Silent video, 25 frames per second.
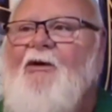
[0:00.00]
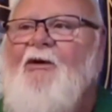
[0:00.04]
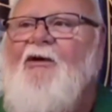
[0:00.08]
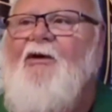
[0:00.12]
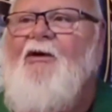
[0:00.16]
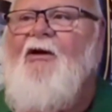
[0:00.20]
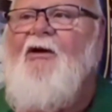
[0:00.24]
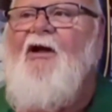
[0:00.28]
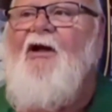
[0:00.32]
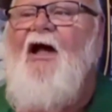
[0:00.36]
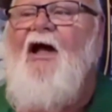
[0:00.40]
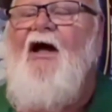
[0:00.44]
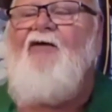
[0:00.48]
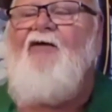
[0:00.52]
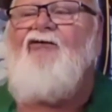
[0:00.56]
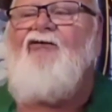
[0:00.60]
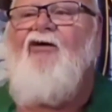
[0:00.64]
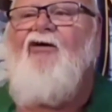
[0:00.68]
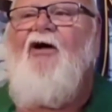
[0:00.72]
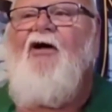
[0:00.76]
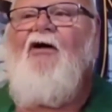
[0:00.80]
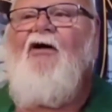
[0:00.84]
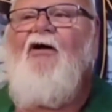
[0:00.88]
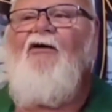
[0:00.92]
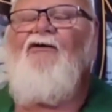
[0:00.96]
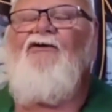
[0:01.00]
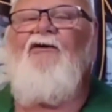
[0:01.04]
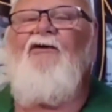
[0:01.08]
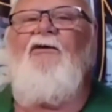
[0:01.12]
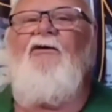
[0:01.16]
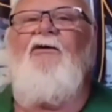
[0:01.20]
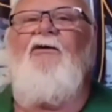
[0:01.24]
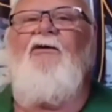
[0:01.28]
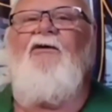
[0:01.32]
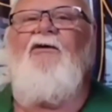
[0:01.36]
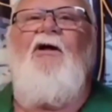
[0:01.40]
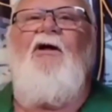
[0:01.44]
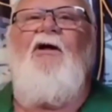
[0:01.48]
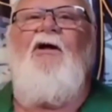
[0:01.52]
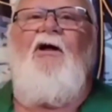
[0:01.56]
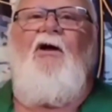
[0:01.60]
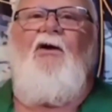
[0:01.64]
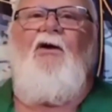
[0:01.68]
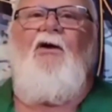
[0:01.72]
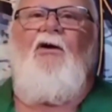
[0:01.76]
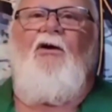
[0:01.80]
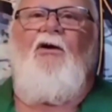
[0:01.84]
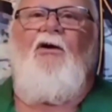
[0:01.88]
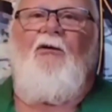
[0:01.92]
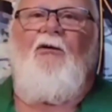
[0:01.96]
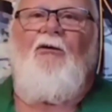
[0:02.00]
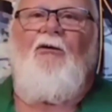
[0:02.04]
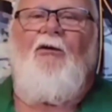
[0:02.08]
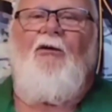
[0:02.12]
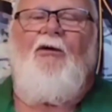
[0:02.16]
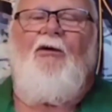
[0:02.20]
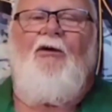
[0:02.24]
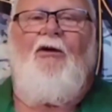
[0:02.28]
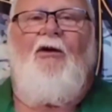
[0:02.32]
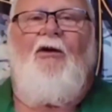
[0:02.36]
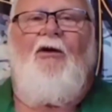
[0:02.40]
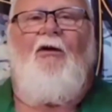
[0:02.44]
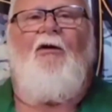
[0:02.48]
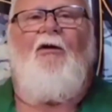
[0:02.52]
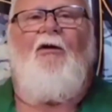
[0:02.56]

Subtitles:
in the live wells and are, you know,